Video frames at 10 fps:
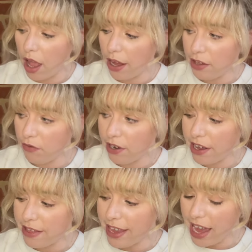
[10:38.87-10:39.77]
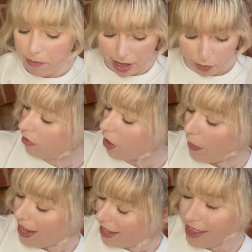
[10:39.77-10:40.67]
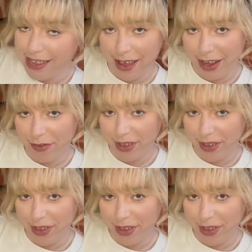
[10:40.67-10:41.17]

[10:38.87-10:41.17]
I didn't realize they came out. So inside of